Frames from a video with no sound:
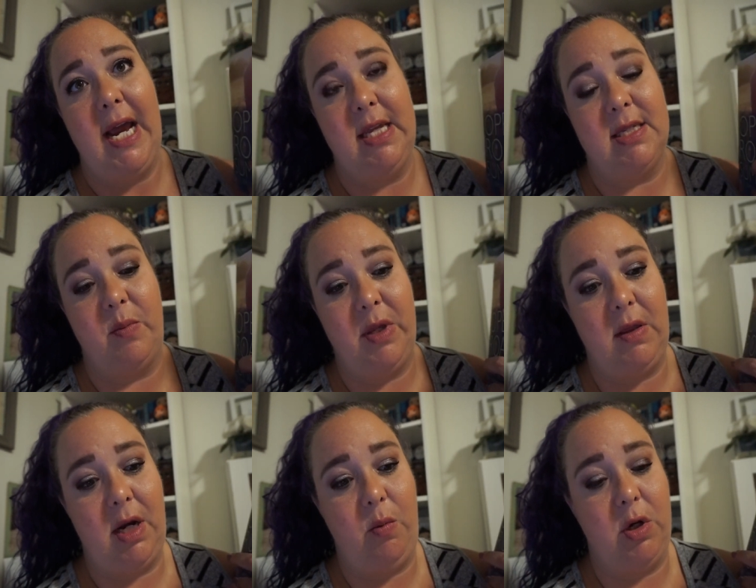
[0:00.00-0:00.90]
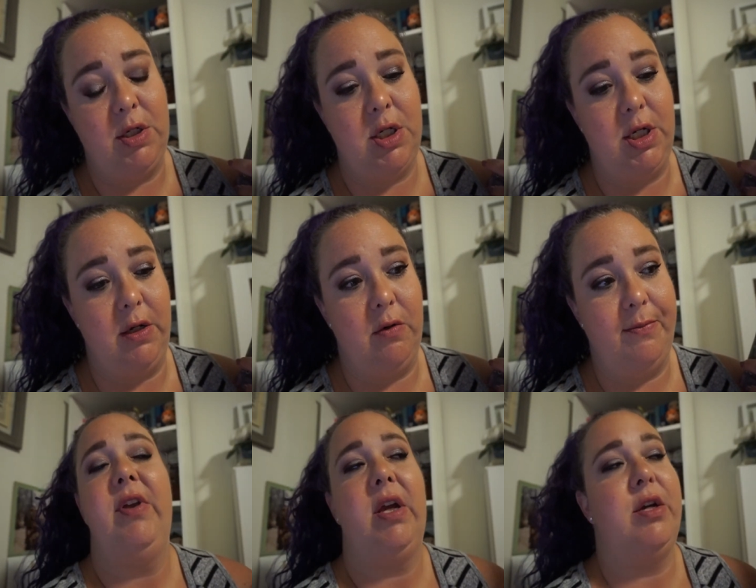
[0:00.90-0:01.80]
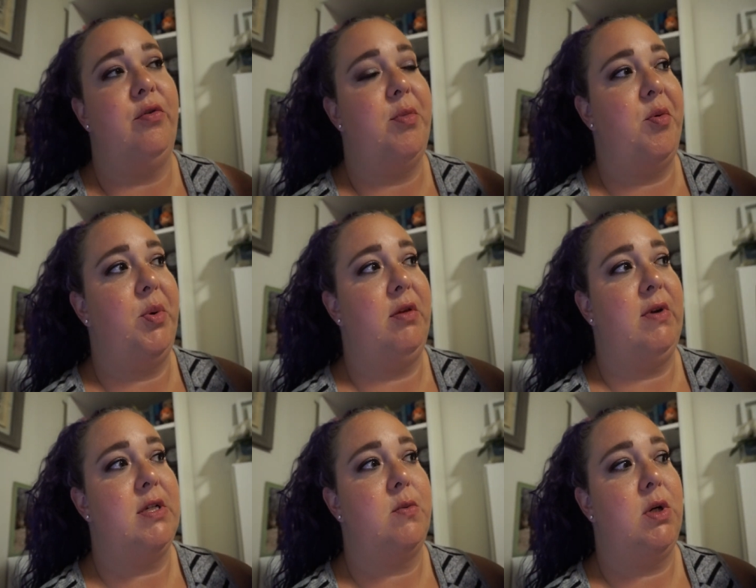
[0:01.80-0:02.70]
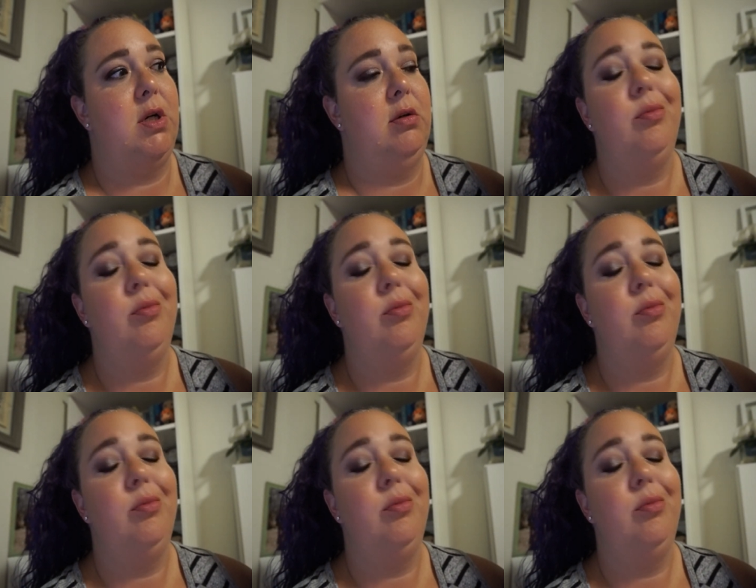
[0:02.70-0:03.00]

and something that I wanted to do. I feel like I don't remember what the rest were.